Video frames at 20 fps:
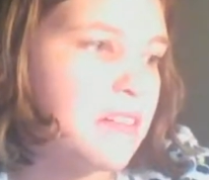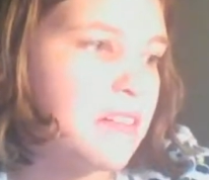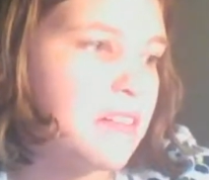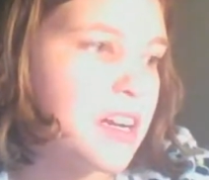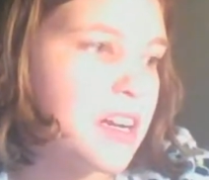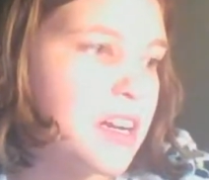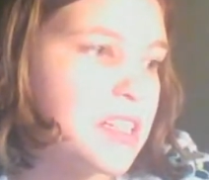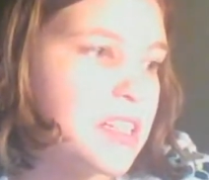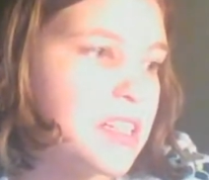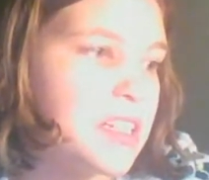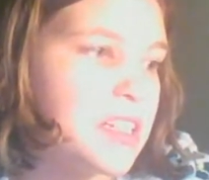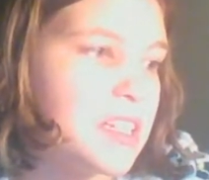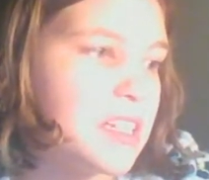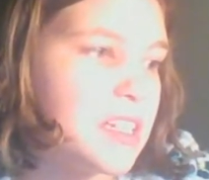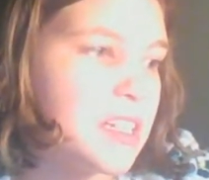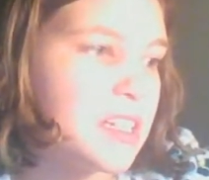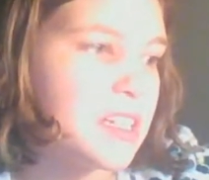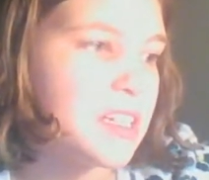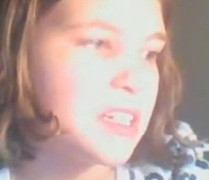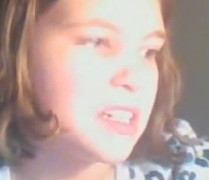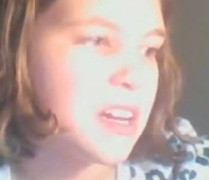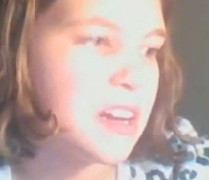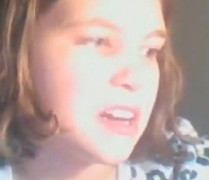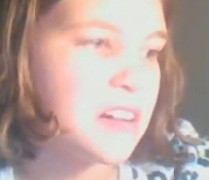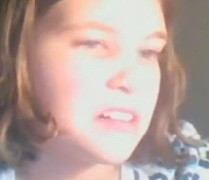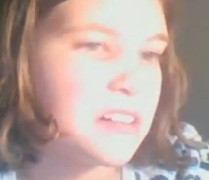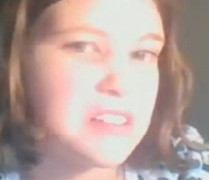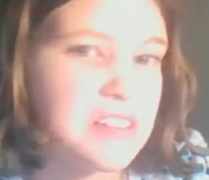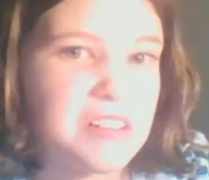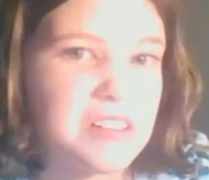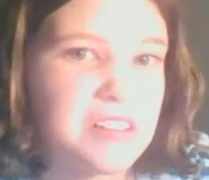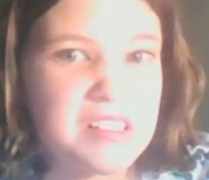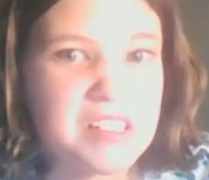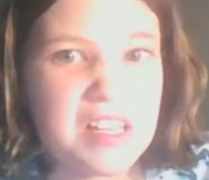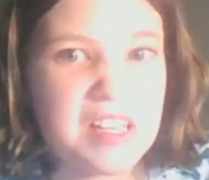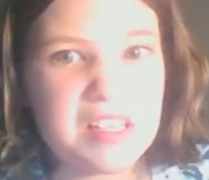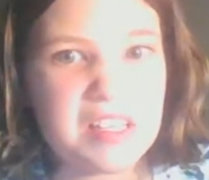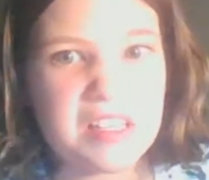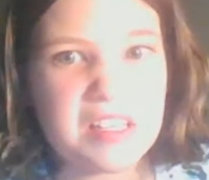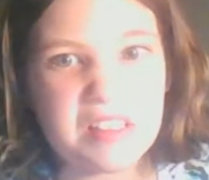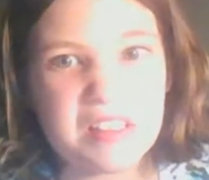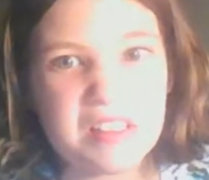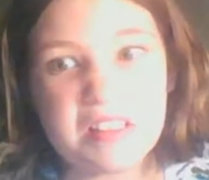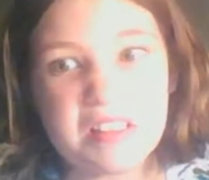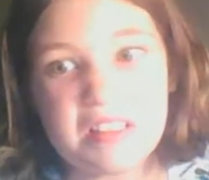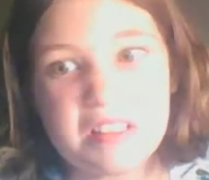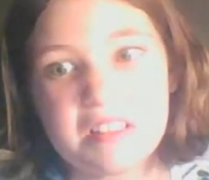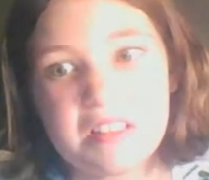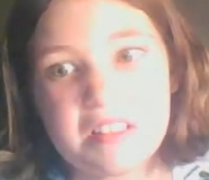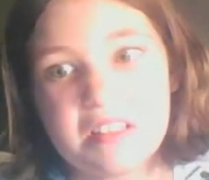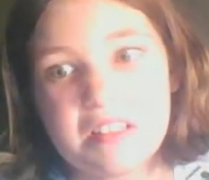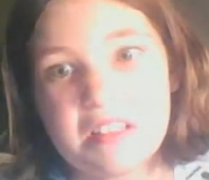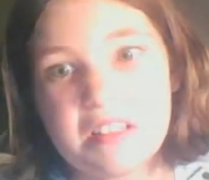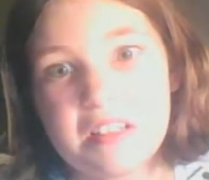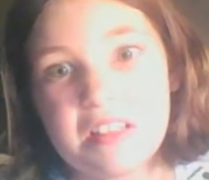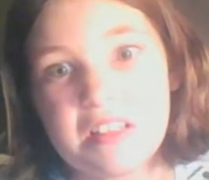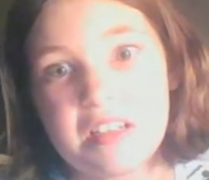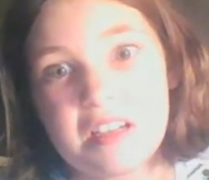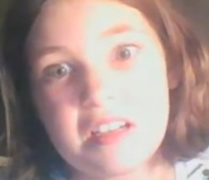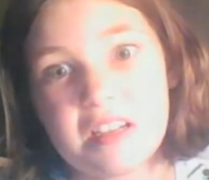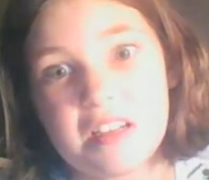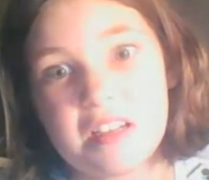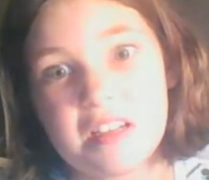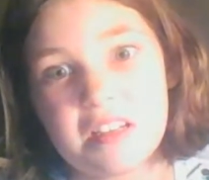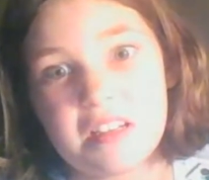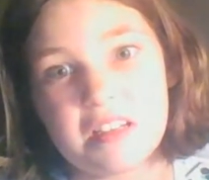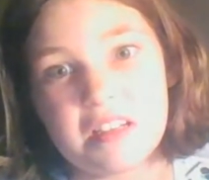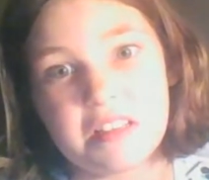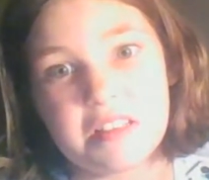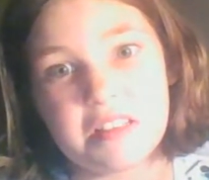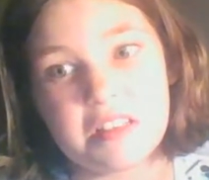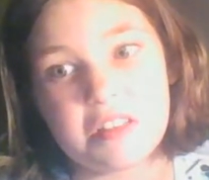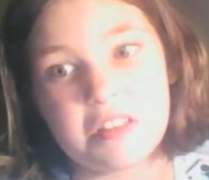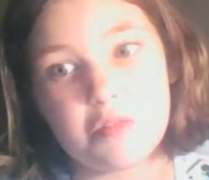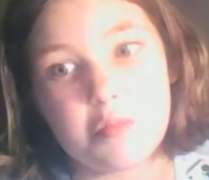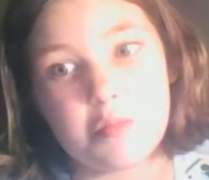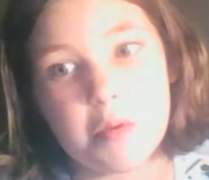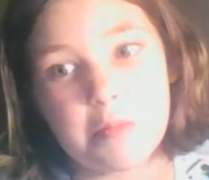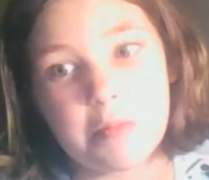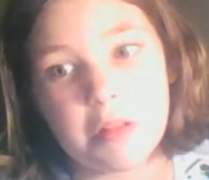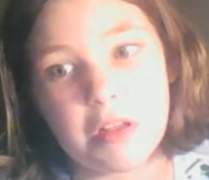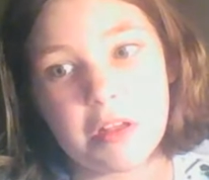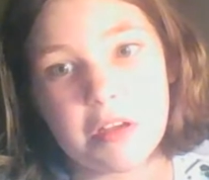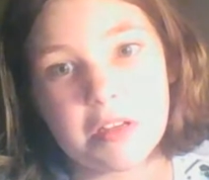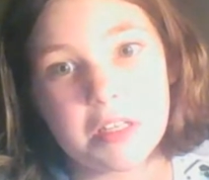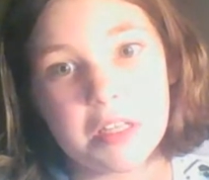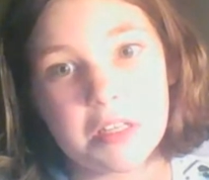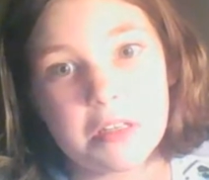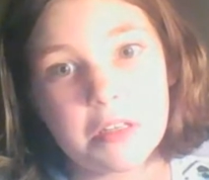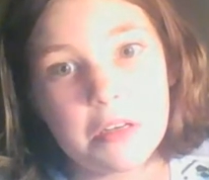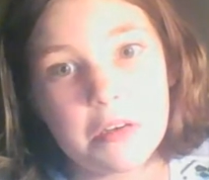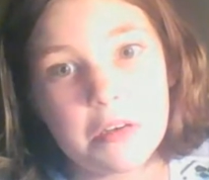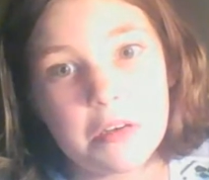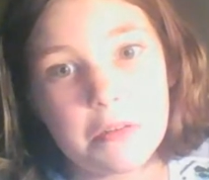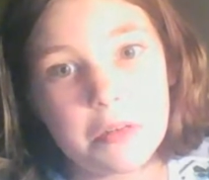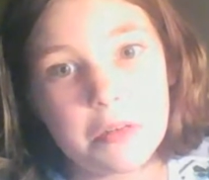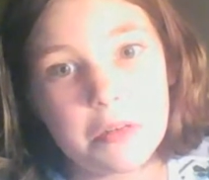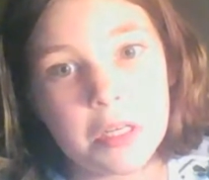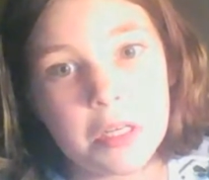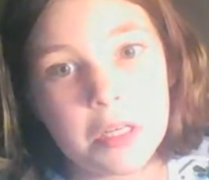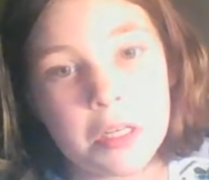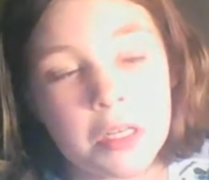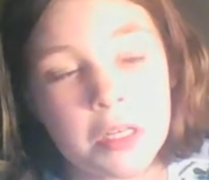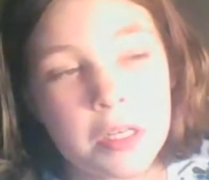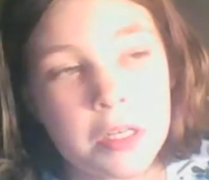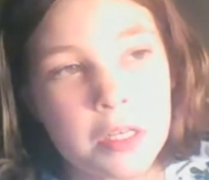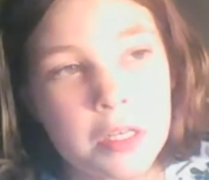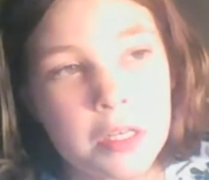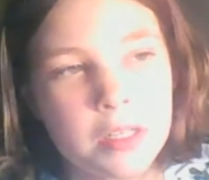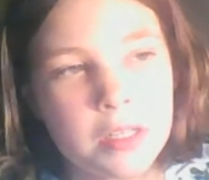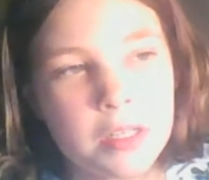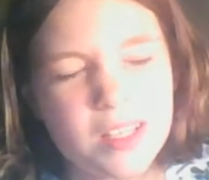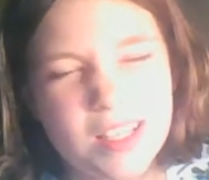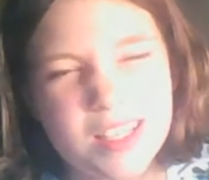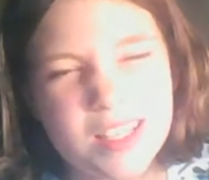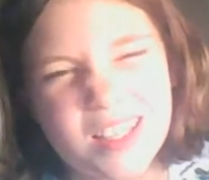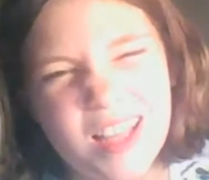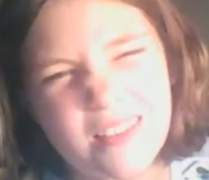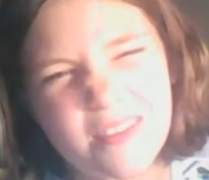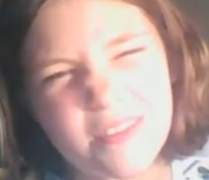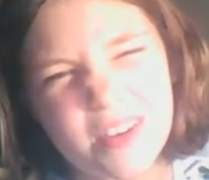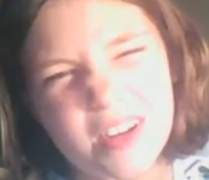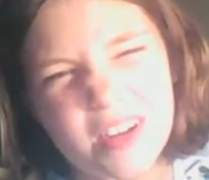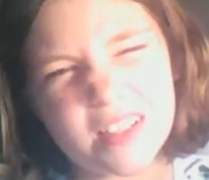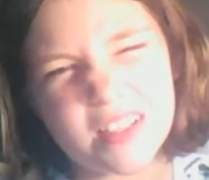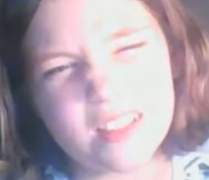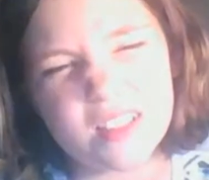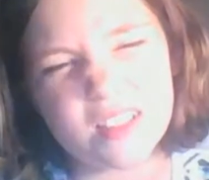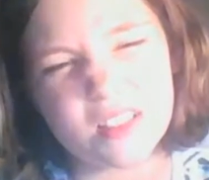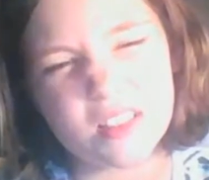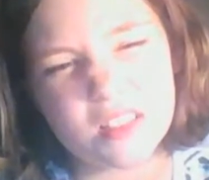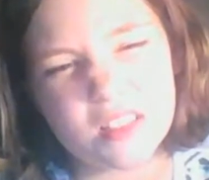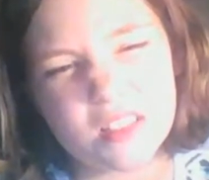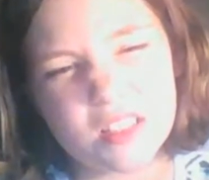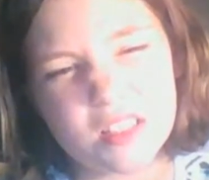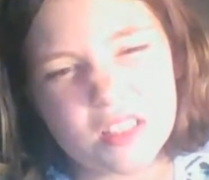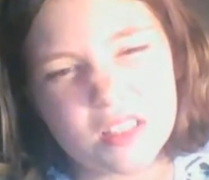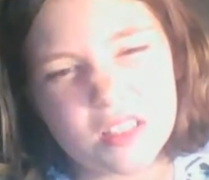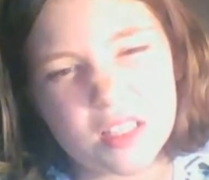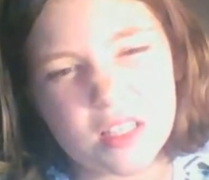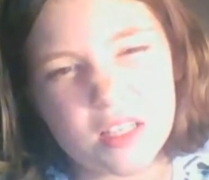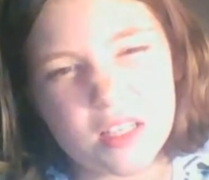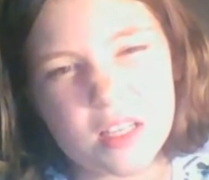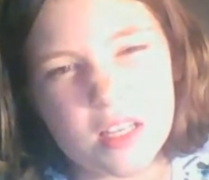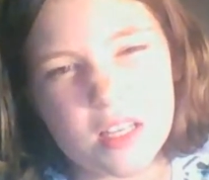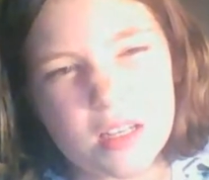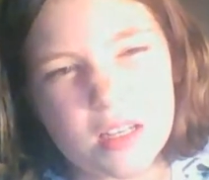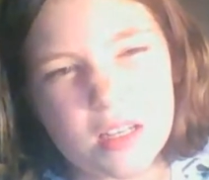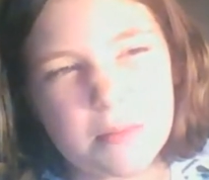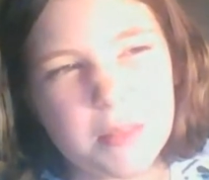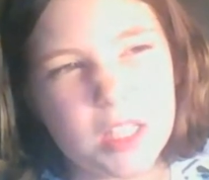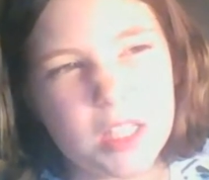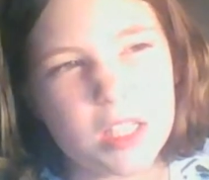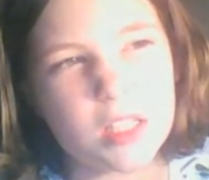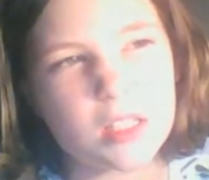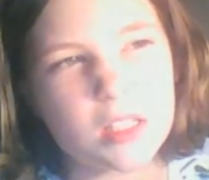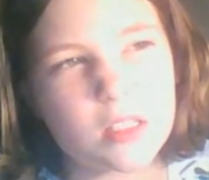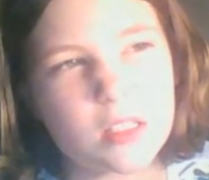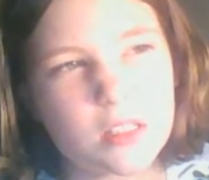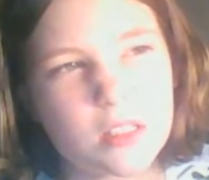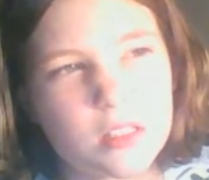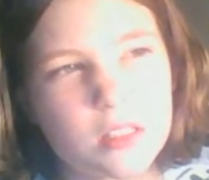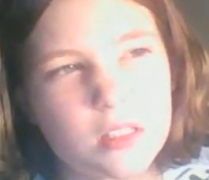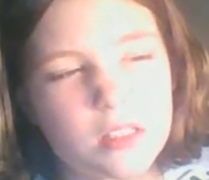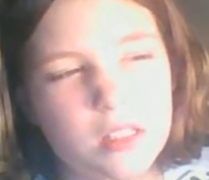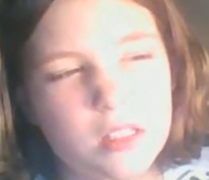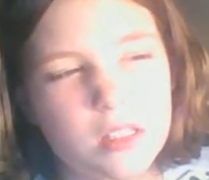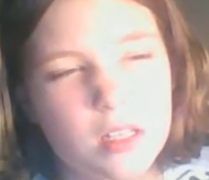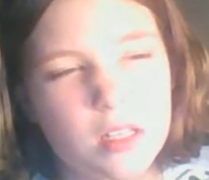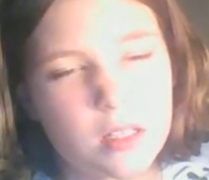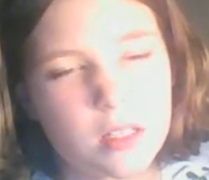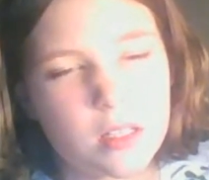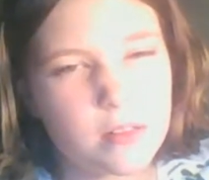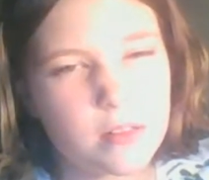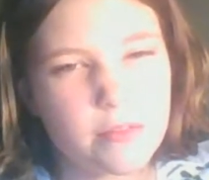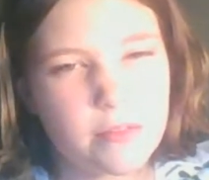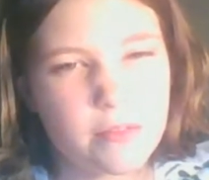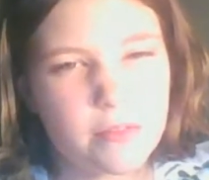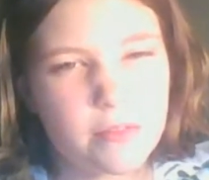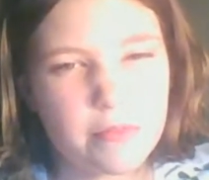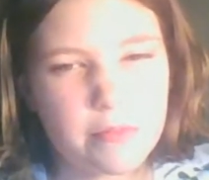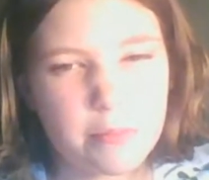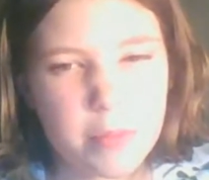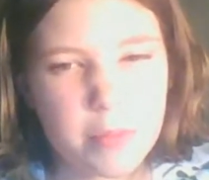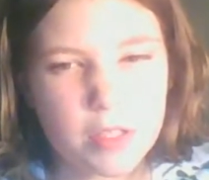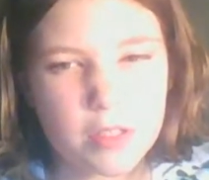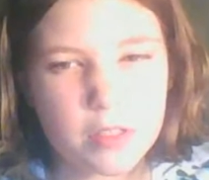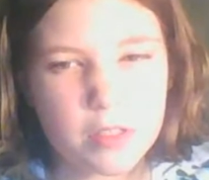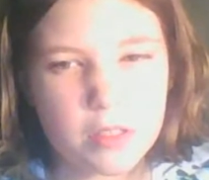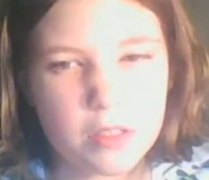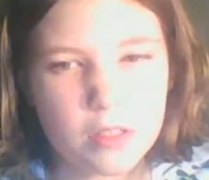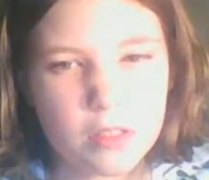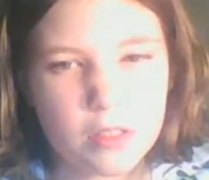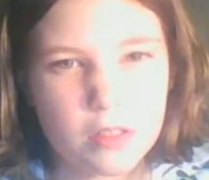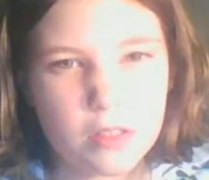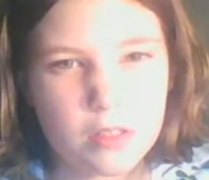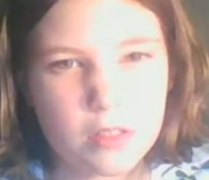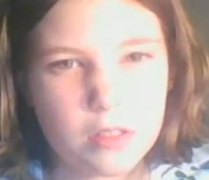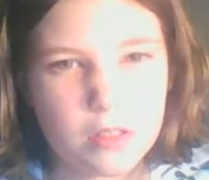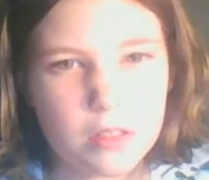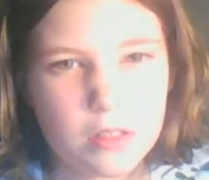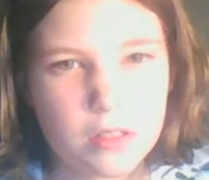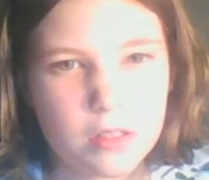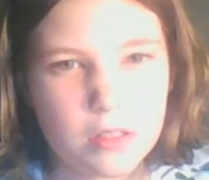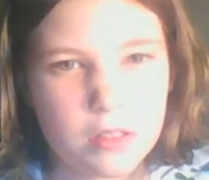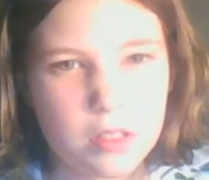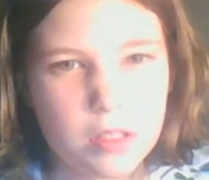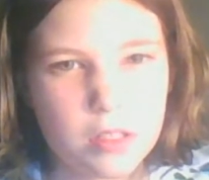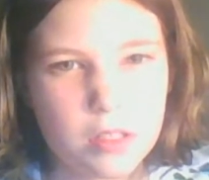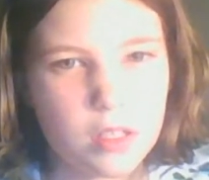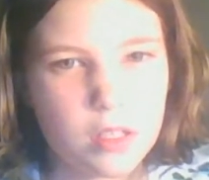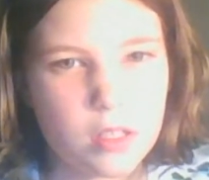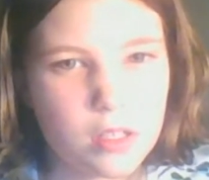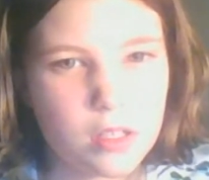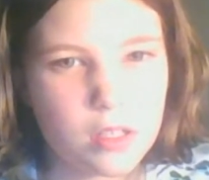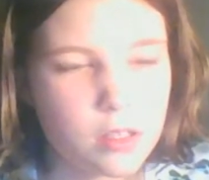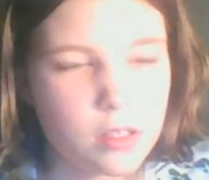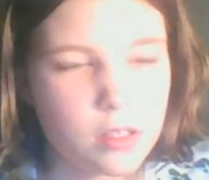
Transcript: or anything and your character is like aka a stupid blonde I know, it's not a friend, she's an enemy kind of person. Yeah.